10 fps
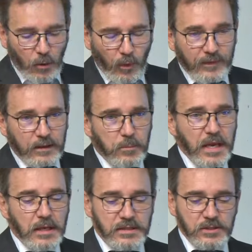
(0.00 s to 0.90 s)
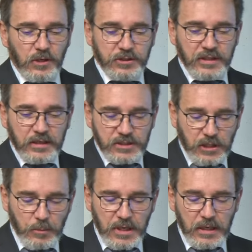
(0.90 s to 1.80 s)
what that means is also there's going
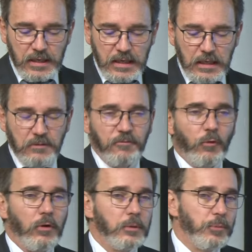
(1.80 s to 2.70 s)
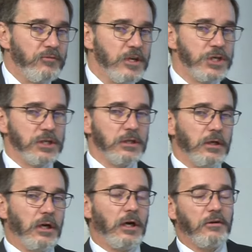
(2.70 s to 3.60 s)
to be a need for the provision
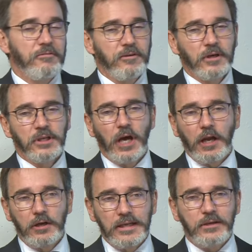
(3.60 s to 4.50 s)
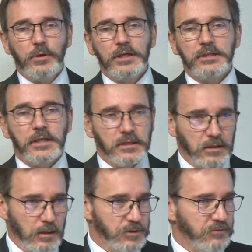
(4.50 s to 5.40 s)
of dollar liquidity in
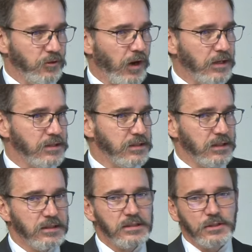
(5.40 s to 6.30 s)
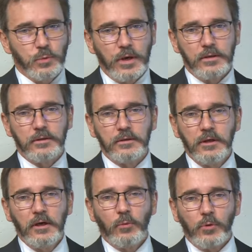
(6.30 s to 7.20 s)
times of crisis. And this is where
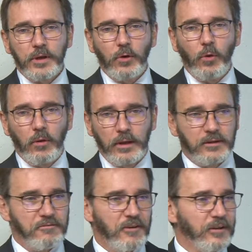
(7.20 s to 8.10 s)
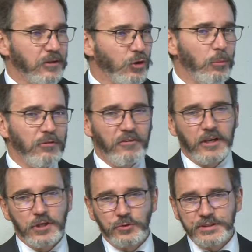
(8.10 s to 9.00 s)
what we call at the fund the global
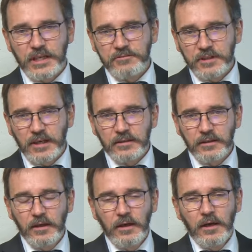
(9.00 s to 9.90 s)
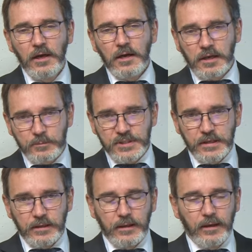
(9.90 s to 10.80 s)
financial safety net comes
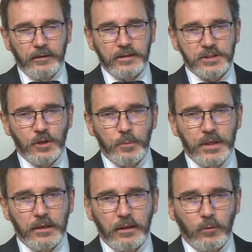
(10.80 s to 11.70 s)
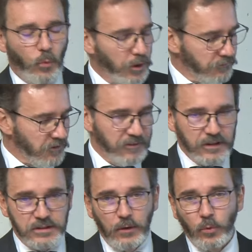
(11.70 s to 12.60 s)
in. And that's going to be one of the
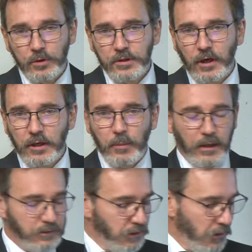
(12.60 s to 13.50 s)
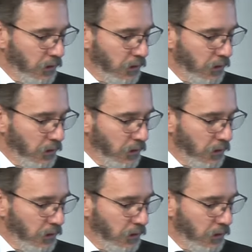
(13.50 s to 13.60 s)
things I want to talk about